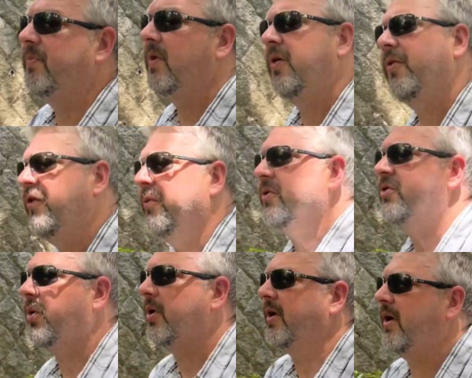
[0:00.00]
Although there were
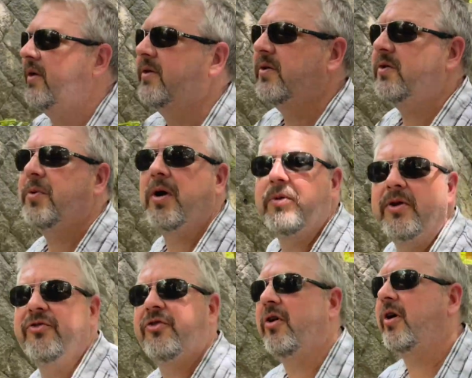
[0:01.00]
torii gates, so it's probably
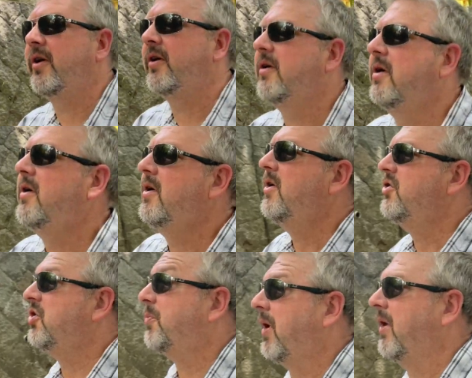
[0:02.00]
a shrine.
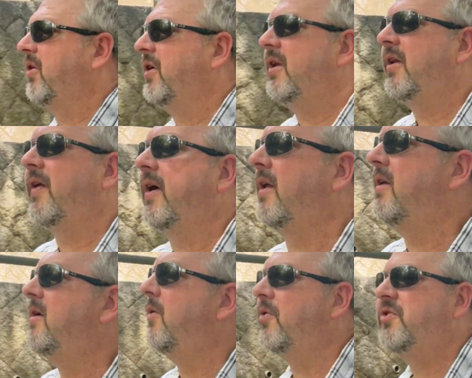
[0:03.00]
Should probably look into that.
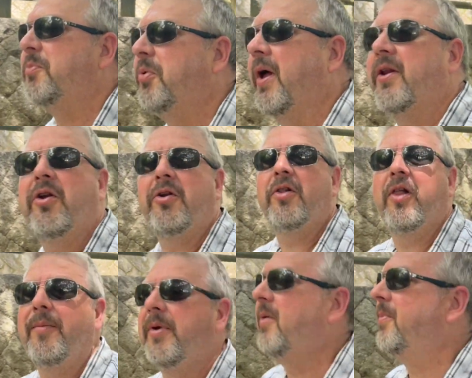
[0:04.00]
I wasn't planning on
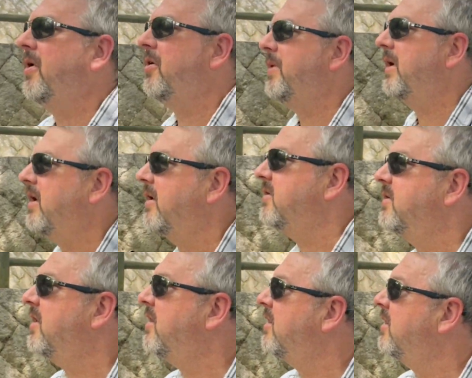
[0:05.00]
climbing up here, to be honest.